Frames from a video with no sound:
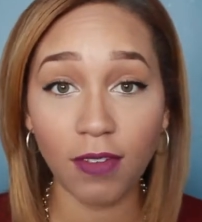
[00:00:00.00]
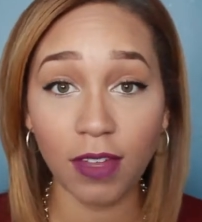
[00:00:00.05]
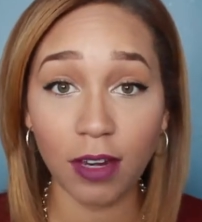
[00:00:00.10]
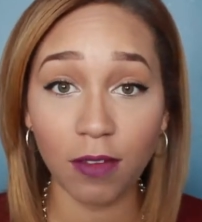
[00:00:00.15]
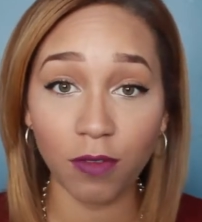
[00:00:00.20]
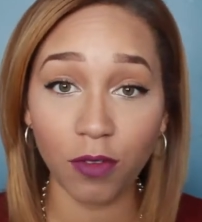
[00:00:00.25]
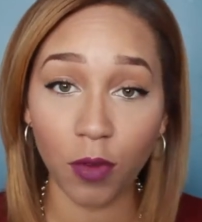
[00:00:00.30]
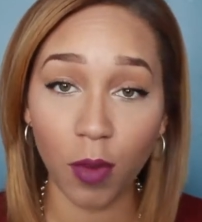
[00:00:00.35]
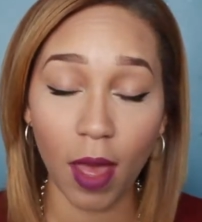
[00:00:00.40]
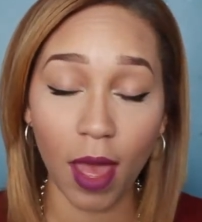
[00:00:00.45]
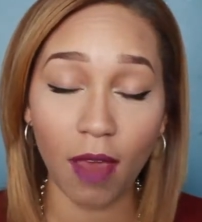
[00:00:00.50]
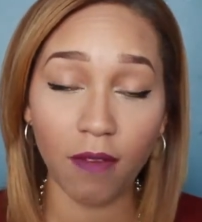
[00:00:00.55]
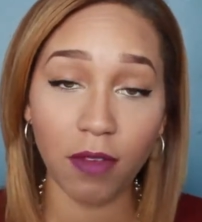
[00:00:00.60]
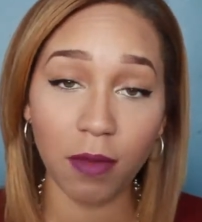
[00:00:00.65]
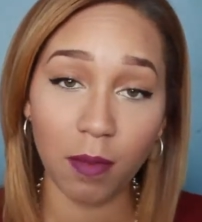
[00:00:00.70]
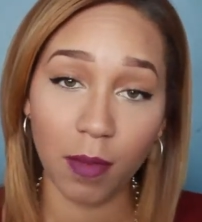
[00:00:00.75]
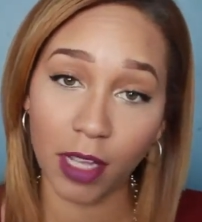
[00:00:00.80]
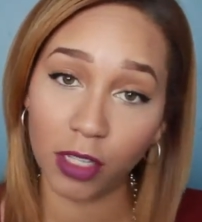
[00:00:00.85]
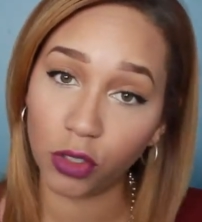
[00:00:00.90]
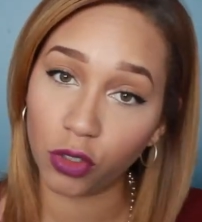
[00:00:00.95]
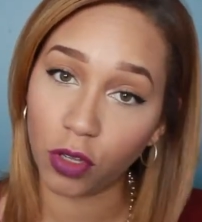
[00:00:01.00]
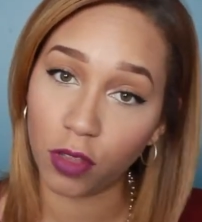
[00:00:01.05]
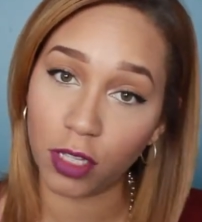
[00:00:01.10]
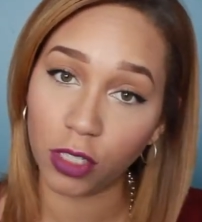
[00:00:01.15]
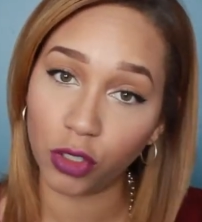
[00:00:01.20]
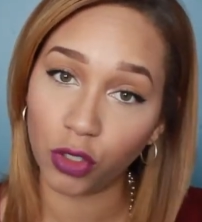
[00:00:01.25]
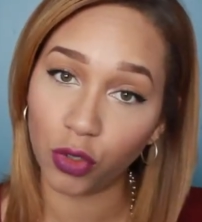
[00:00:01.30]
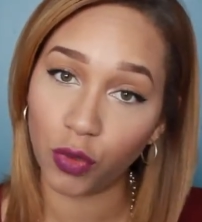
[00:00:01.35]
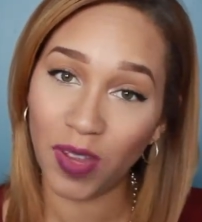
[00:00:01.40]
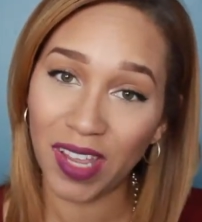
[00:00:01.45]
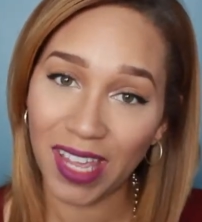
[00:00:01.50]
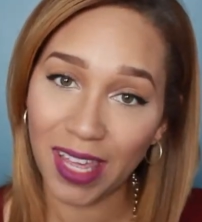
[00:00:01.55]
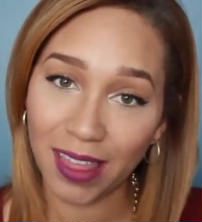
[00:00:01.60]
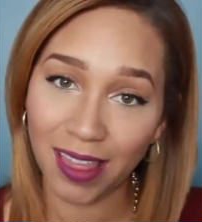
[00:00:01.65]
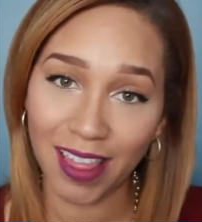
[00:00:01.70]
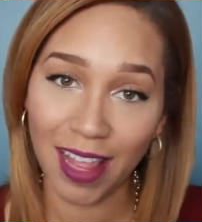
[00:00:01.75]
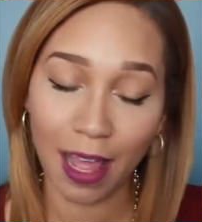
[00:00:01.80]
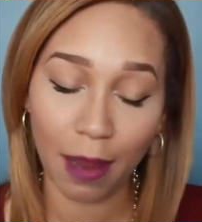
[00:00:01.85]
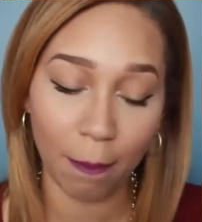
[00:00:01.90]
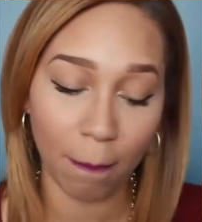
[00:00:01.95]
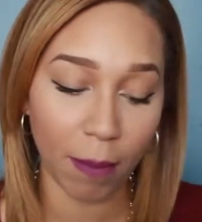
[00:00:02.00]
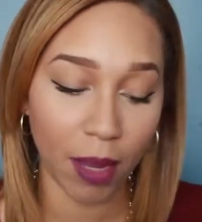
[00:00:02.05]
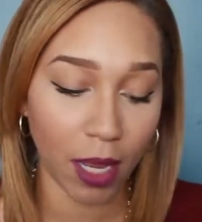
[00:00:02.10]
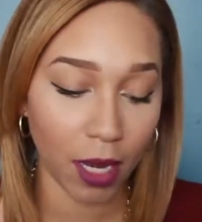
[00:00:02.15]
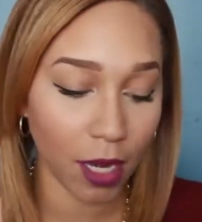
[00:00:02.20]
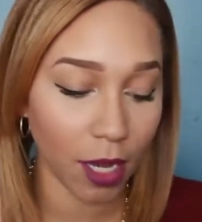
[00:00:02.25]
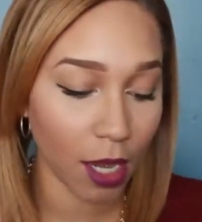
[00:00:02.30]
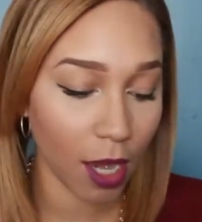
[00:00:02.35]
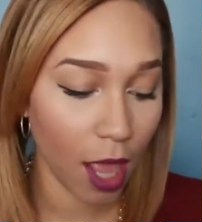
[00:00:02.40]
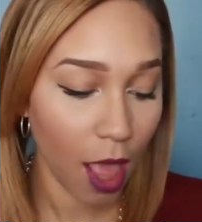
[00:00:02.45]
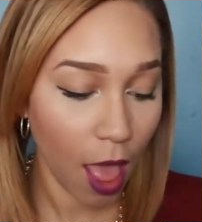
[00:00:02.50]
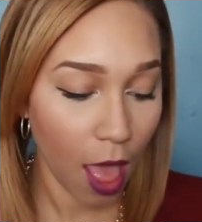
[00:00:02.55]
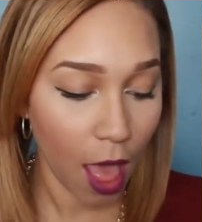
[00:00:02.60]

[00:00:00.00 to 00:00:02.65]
and if you haven't, make sure that you hit that button.